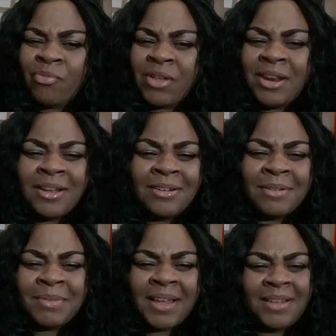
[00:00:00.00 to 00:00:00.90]
you know,
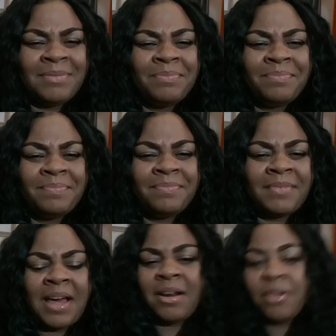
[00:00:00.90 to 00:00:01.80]
I'm like,
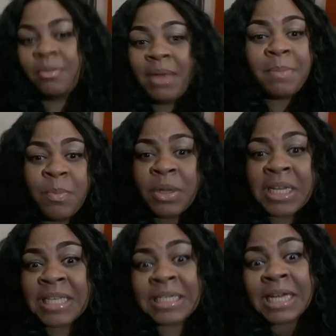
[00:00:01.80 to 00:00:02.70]
I don't know, maybe one
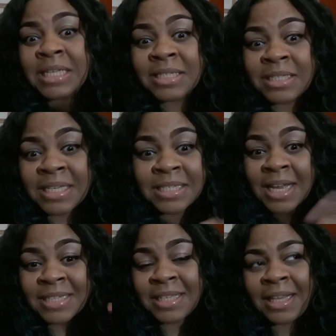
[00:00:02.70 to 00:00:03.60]
of his cousins,
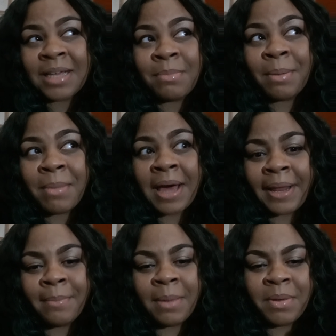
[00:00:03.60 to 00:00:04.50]
I, I said that in my mind,
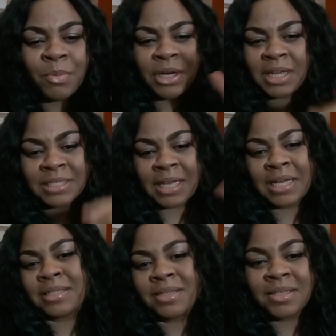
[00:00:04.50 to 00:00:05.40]
like maybe one of his
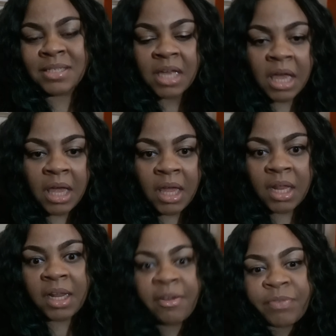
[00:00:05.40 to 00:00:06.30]
cousins
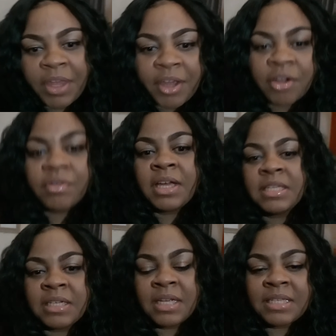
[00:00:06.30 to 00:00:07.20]
left the
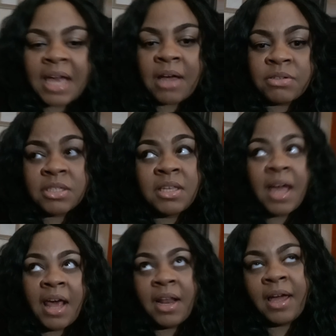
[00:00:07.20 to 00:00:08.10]
earrings in his house because he
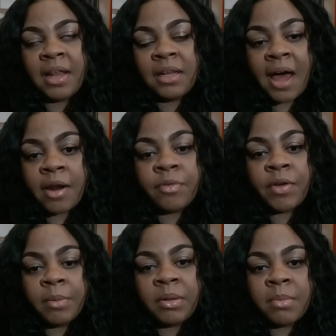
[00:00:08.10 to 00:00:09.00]
had like a lot of
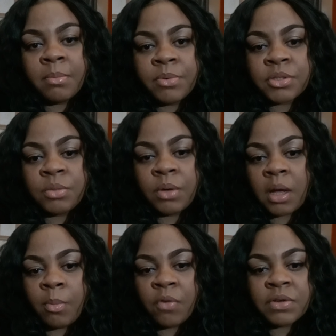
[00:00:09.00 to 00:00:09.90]
family members who would
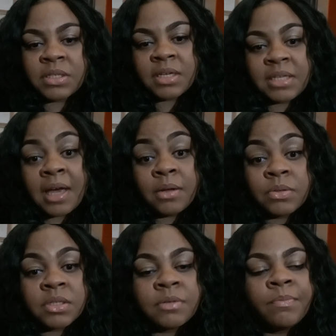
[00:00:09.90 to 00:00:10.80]
come over to his
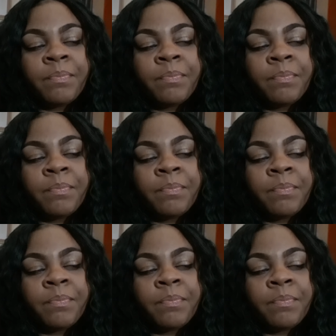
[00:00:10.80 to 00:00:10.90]
house.